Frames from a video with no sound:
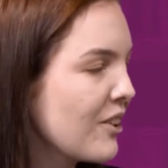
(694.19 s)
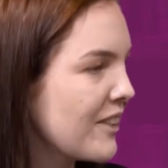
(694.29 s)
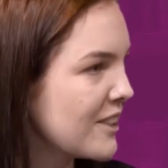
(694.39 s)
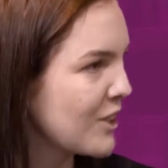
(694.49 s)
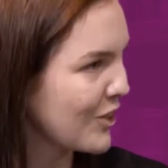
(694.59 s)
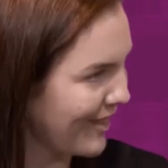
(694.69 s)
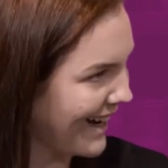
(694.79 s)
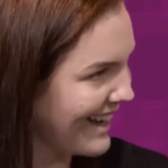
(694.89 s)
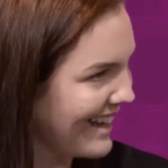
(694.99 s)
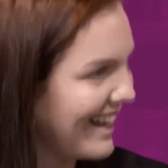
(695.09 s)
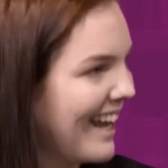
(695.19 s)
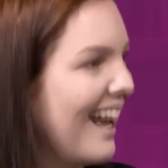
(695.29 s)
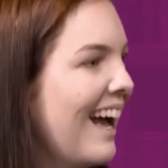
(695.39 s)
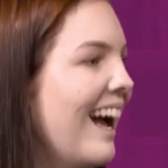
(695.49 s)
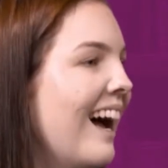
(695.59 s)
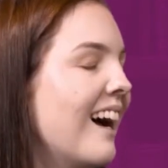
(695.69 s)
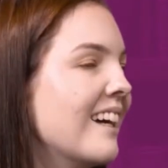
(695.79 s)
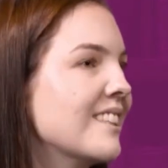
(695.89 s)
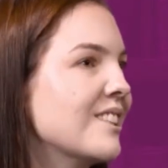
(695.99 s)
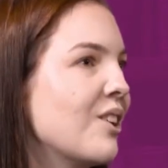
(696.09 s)
on the degree.
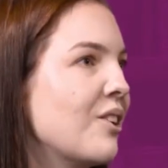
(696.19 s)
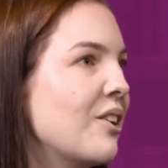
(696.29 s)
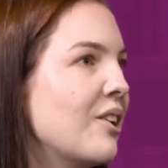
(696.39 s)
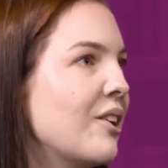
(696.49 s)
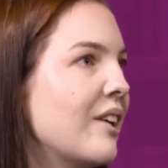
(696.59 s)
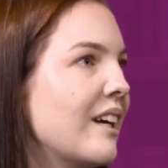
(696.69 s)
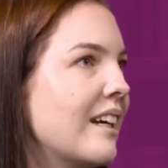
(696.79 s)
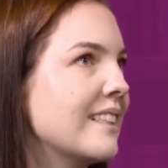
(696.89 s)
So